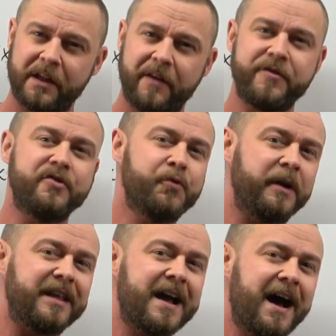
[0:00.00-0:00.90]
If you
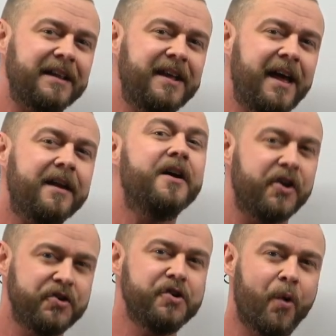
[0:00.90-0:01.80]
enjoyed the content,
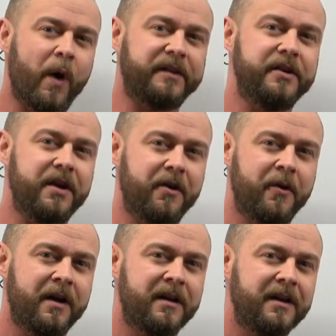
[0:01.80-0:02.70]
you know what to
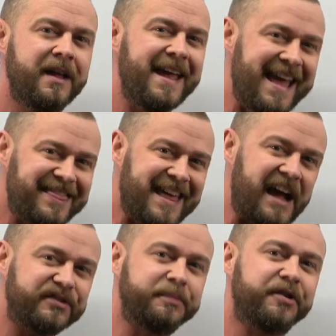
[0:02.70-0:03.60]
do. Hit
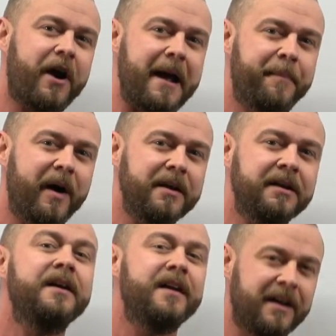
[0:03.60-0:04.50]
that subscribe
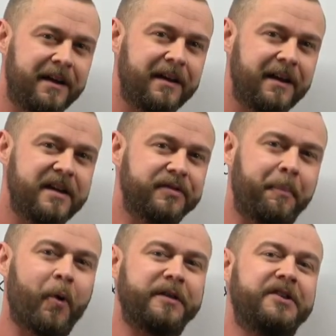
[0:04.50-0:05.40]
button and
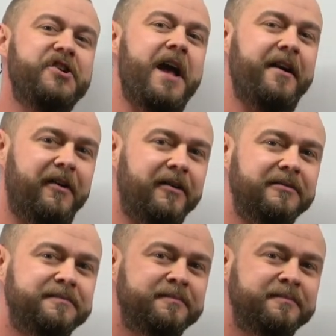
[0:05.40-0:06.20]
support the channel.